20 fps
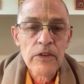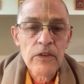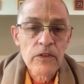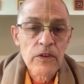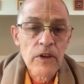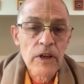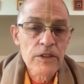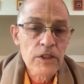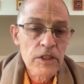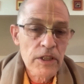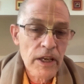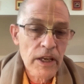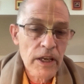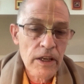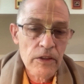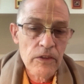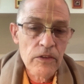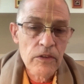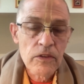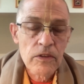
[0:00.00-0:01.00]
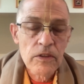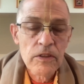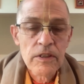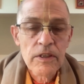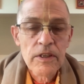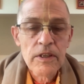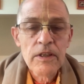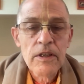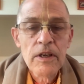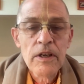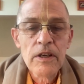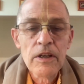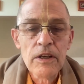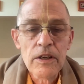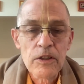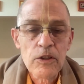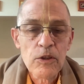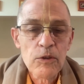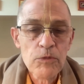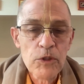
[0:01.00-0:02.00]
such as
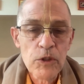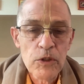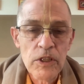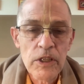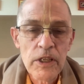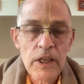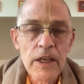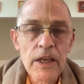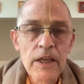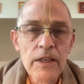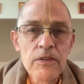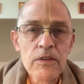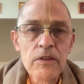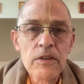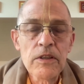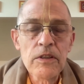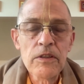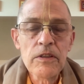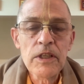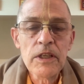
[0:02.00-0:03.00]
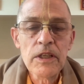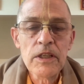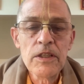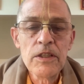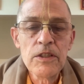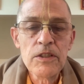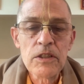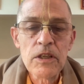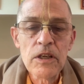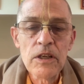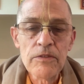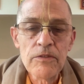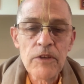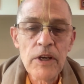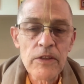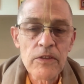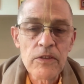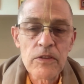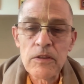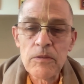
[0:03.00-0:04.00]
uh, communicating the
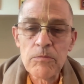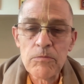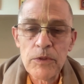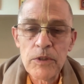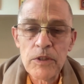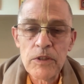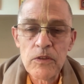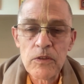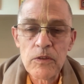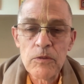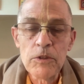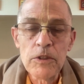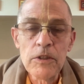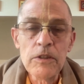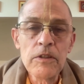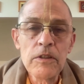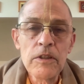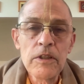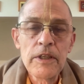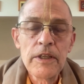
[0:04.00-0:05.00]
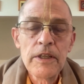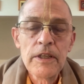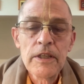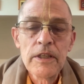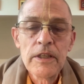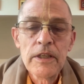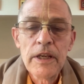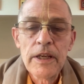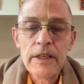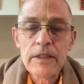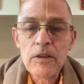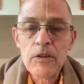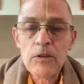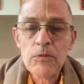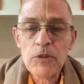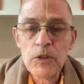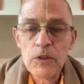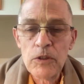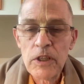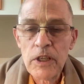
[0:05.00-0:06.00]
Ishavasyam principle and
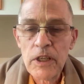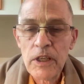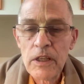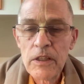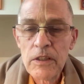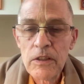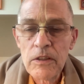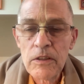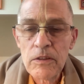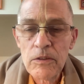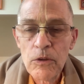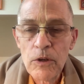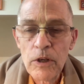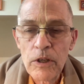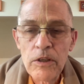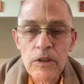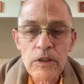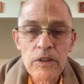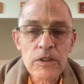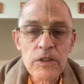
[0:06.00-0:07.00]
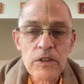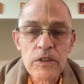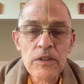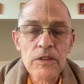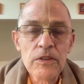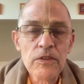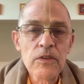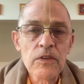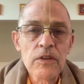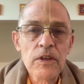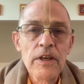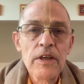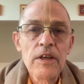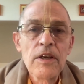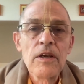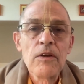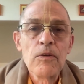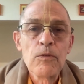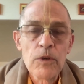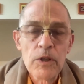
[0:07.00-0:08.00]
communicating Lord Krishna's
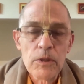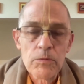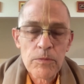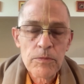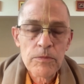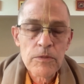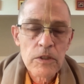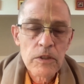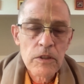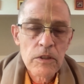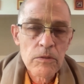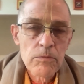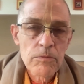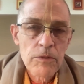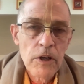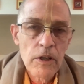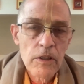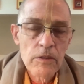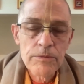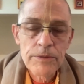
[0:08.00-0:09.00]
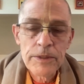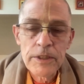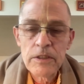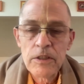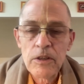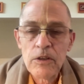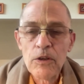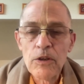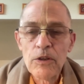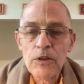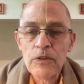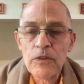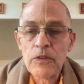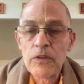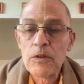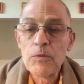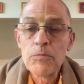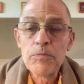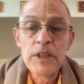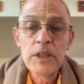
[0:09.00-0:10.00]
what Srila Prabhupada
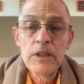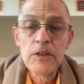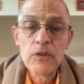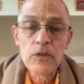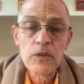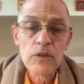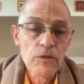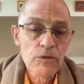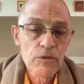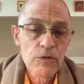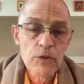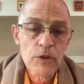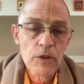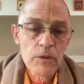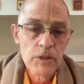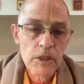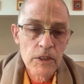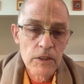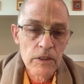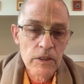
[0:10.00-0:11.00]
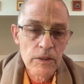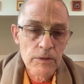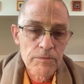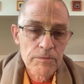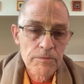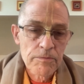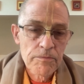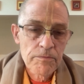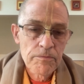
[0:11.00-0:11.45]
calls the peace formula.